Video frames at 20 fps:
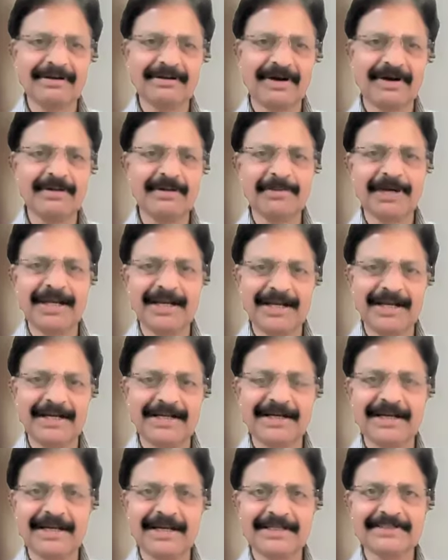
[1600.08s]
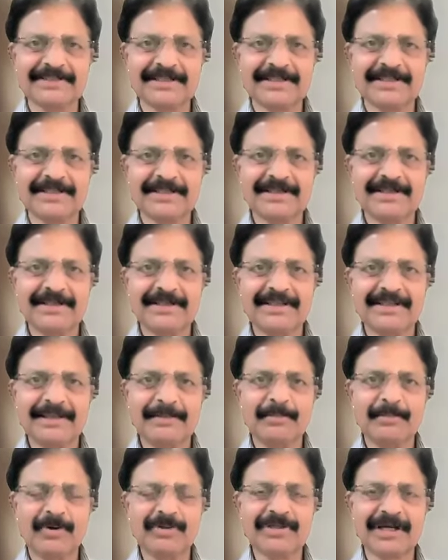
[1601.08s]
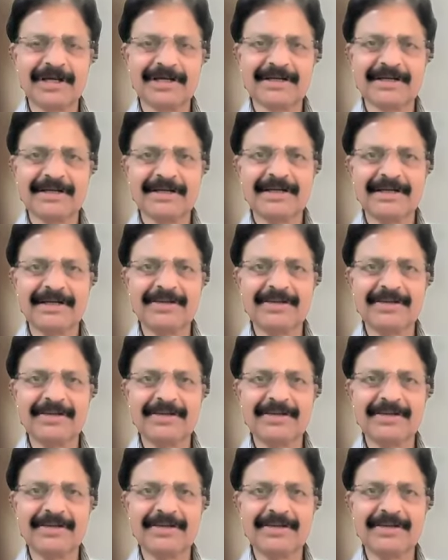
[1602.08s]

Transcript: or non-myelinated axon? The motor